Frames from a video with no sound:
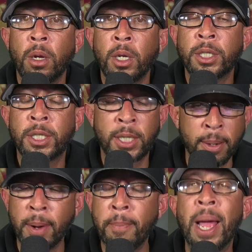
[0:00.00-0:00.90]

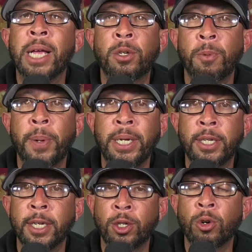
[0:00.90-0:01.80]
cinema masterpiece
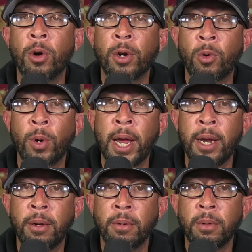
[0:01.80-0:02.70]
that you're going to create
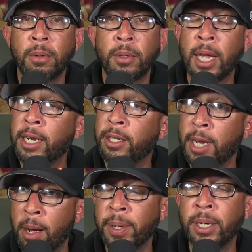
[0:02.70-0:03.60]
that has
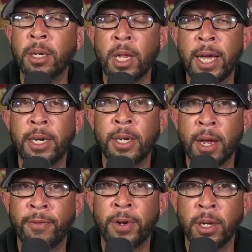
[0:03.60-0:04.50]
now been delayed
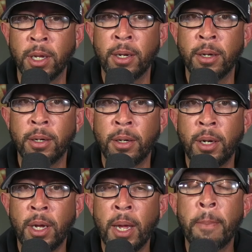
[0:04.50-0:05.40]
indefinitely.
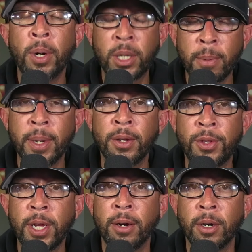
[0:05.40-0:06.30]
Put them in the
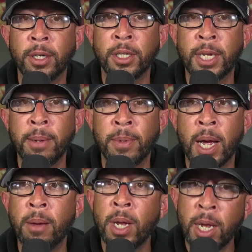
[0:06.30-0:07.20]
theater at the same
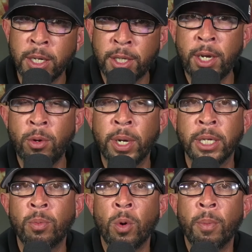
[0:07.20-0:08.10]
time. See who
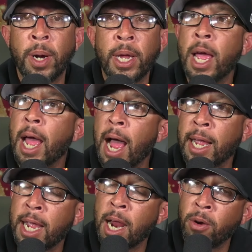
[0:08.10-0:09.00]
gets more money. I
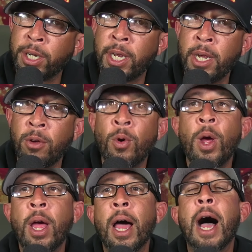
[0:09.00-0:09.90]
guarantee you,
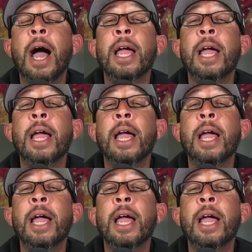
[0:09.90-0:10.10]
I